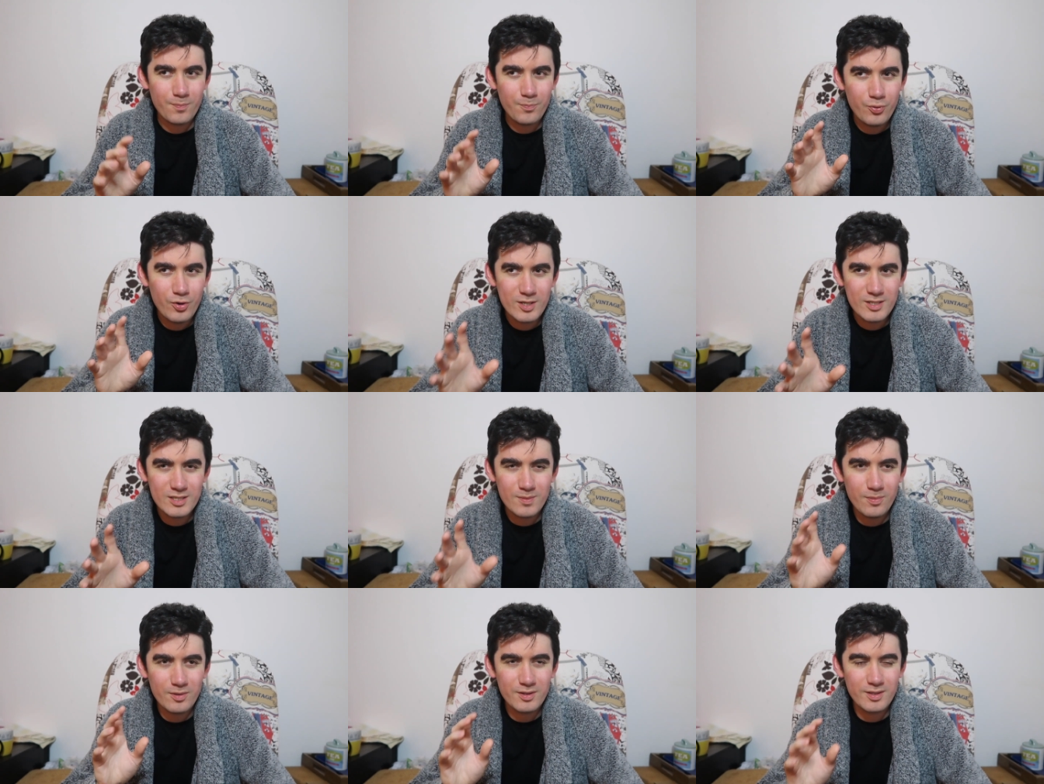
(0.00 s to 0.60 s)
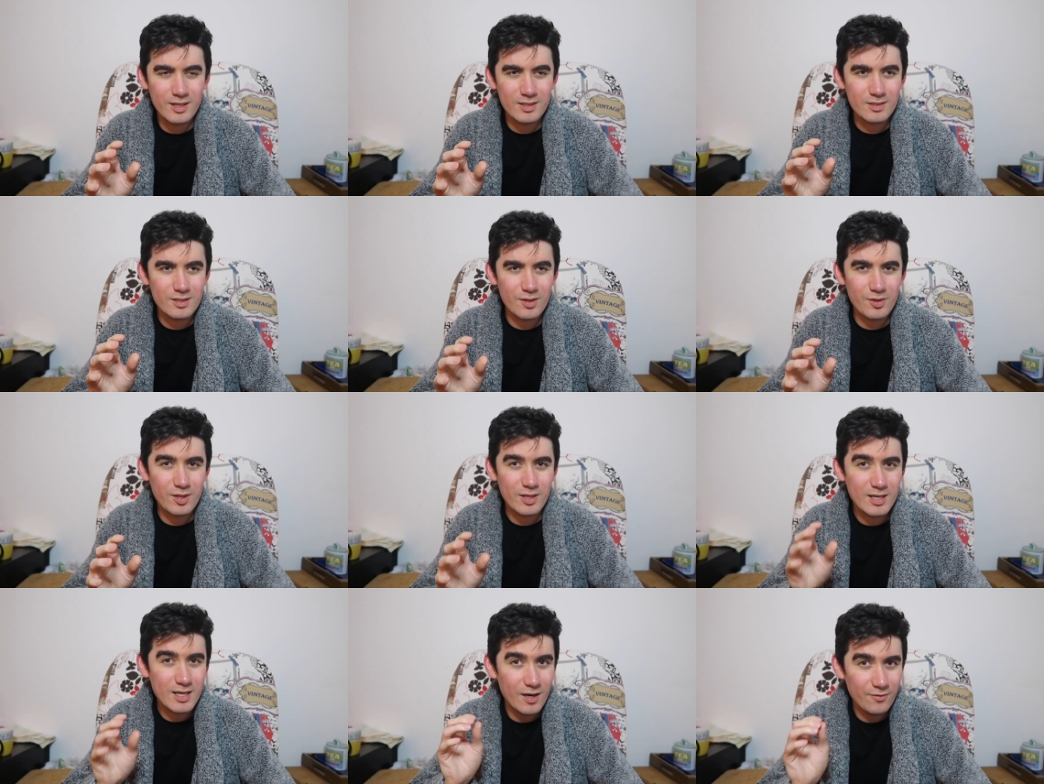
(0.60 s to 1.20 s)
The principle that
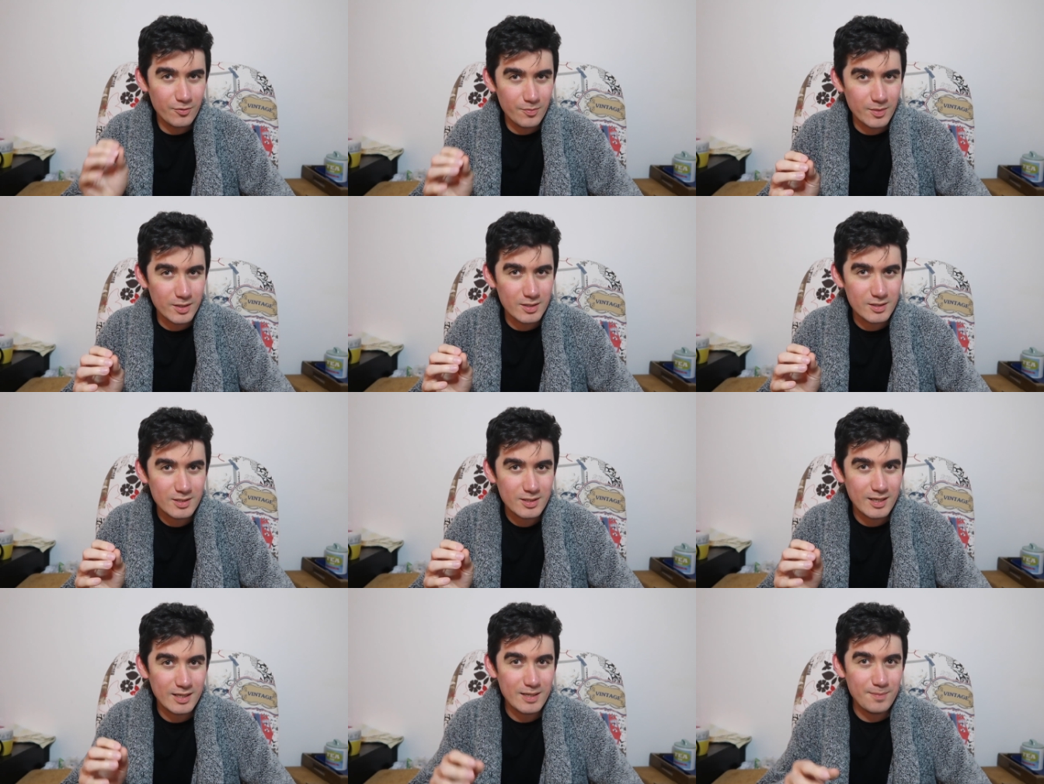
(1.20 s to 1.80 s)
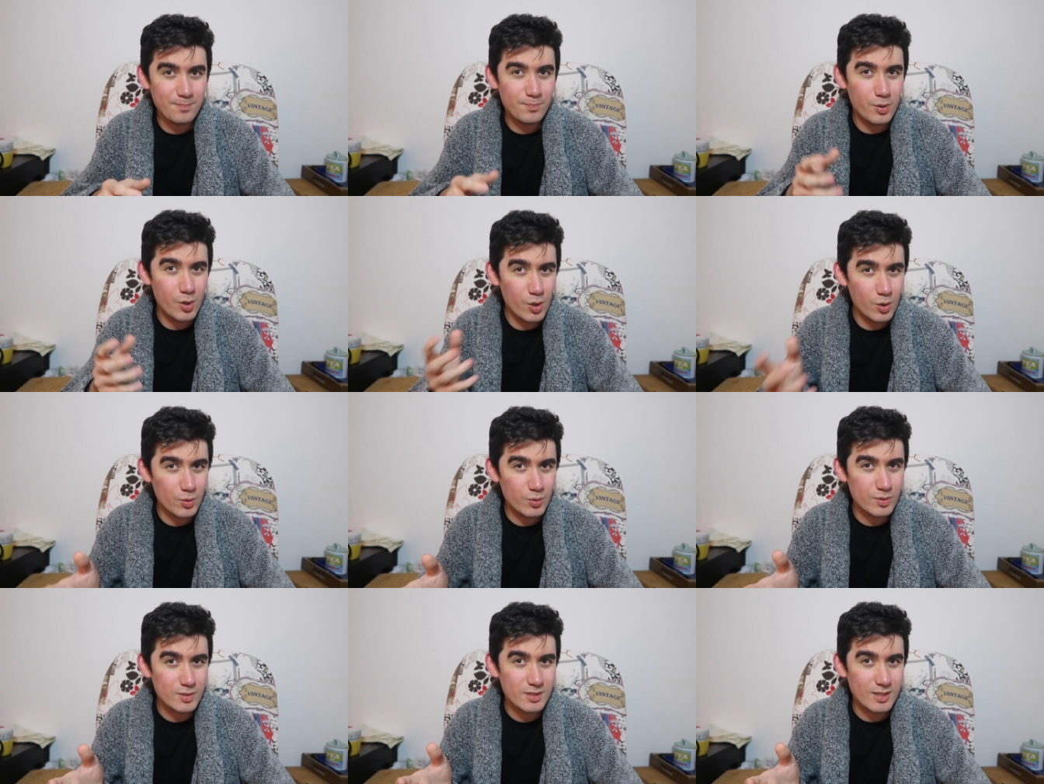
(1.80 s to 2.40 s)
the government can
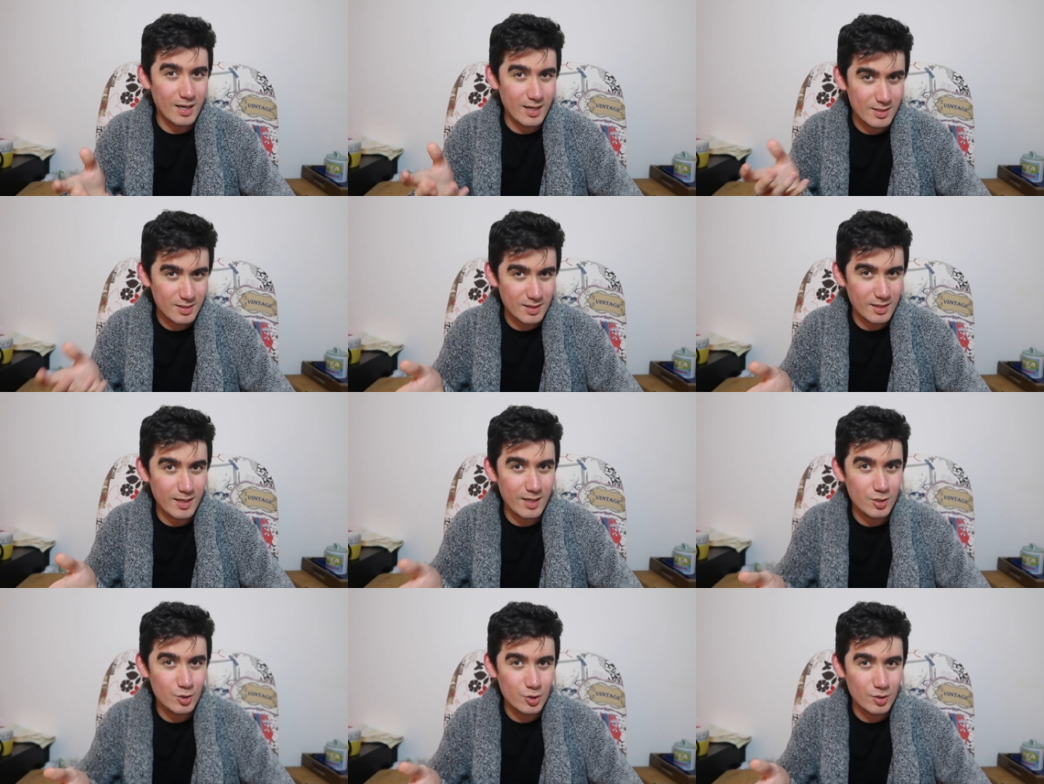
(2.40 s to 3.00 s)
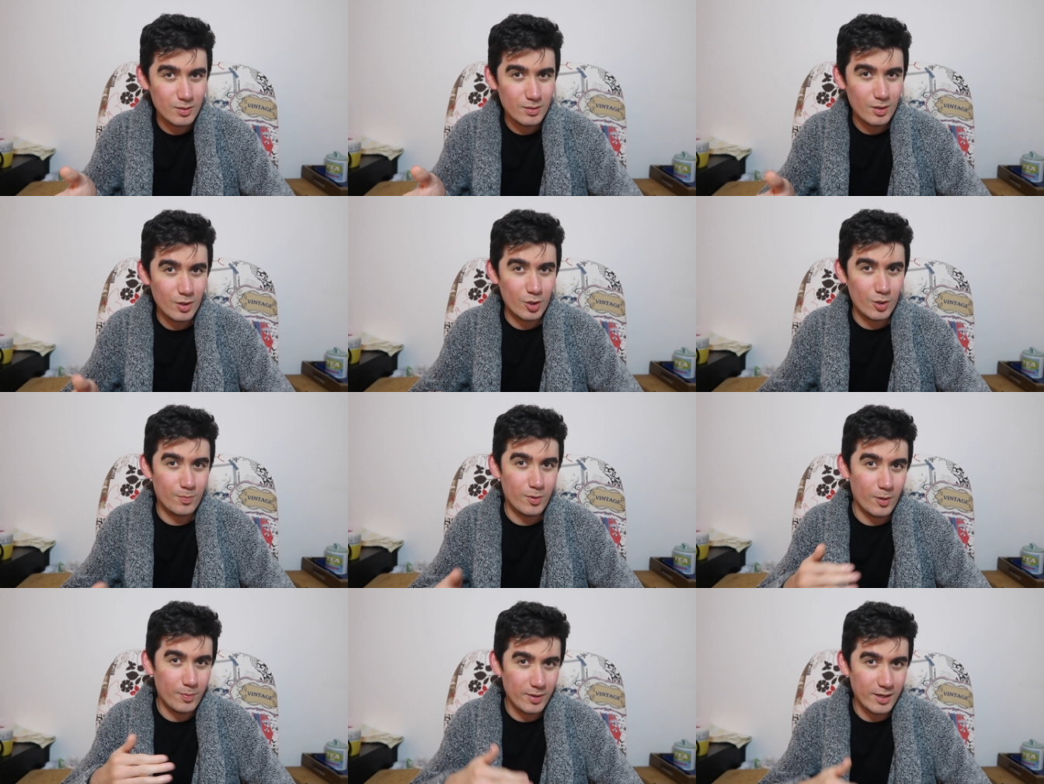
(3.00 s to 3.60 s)
impose isolation on
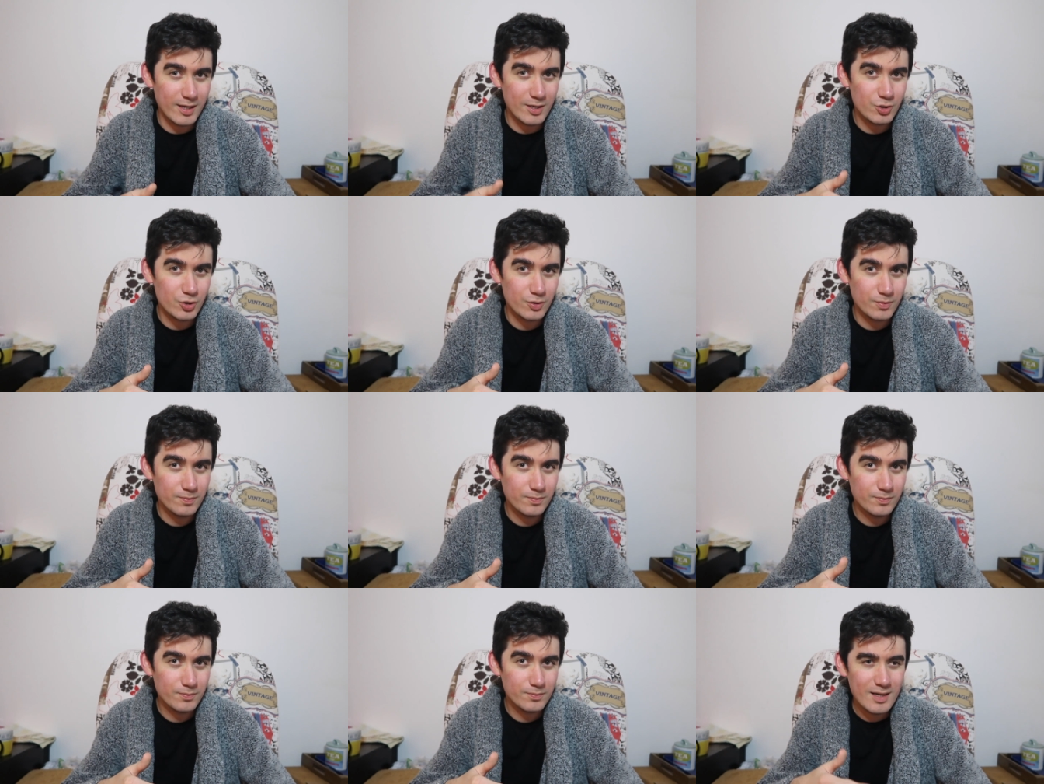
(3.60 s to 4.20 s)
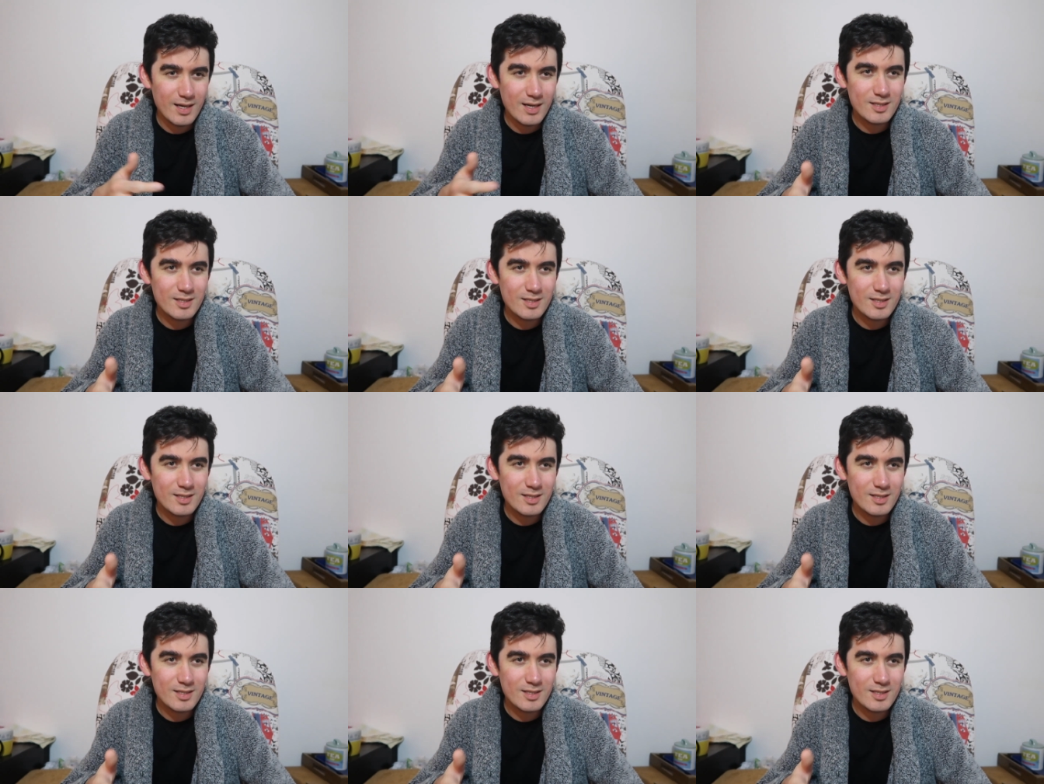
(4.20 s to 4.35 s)
a population